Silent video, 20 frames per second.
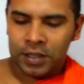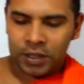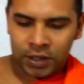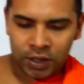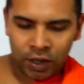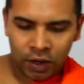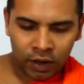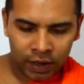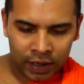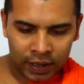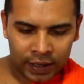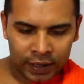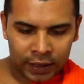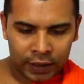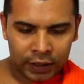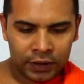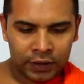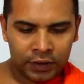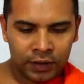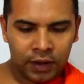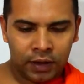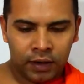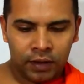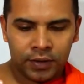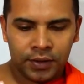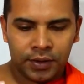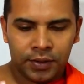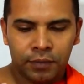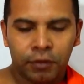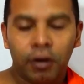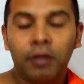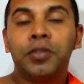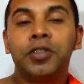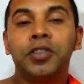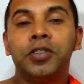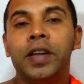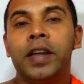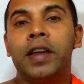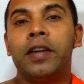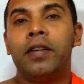So, from
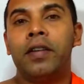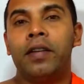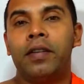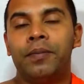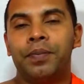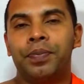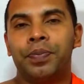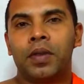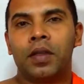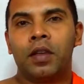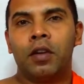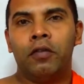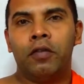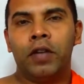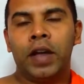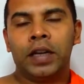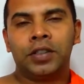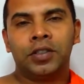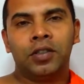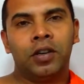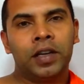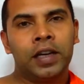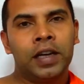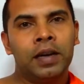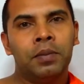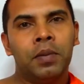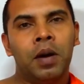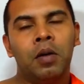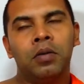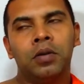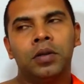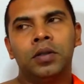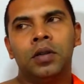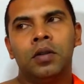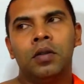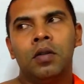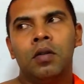today we are talking about